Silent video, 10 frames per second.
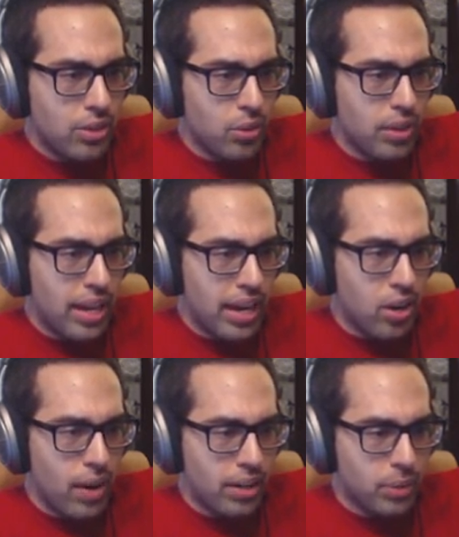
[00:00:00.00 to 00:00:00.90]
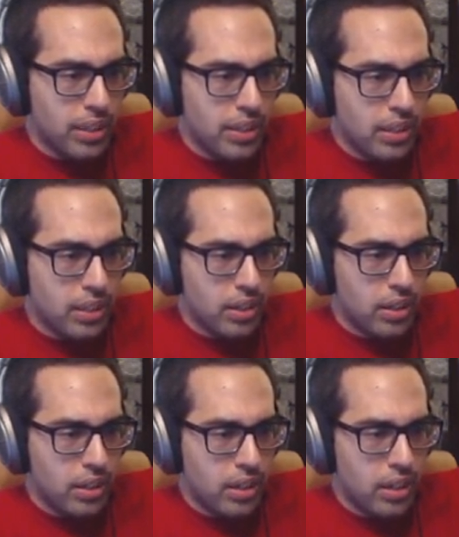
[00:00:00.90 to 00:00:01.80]
Can I interact with this?
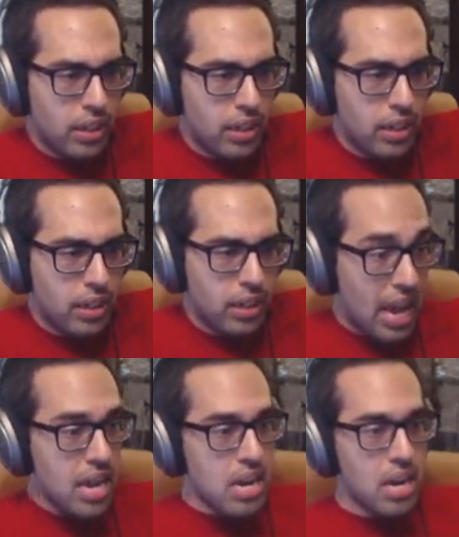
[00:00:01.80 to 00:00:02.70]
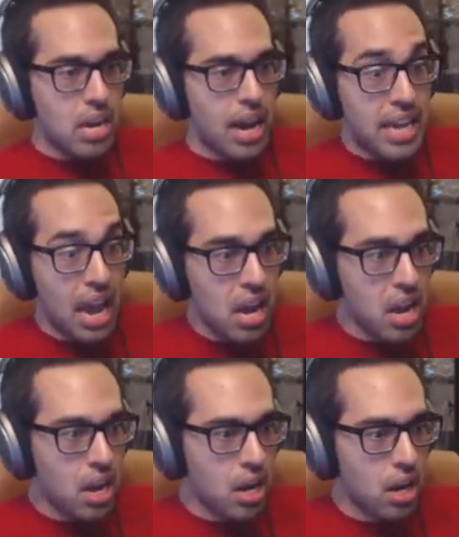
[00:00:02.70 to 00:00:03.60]
I
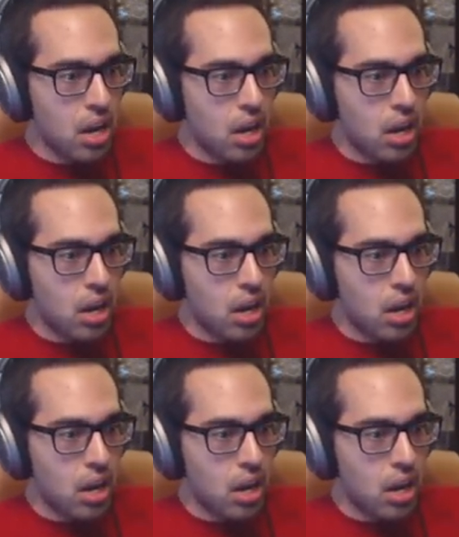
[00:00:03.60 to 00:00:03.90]
can!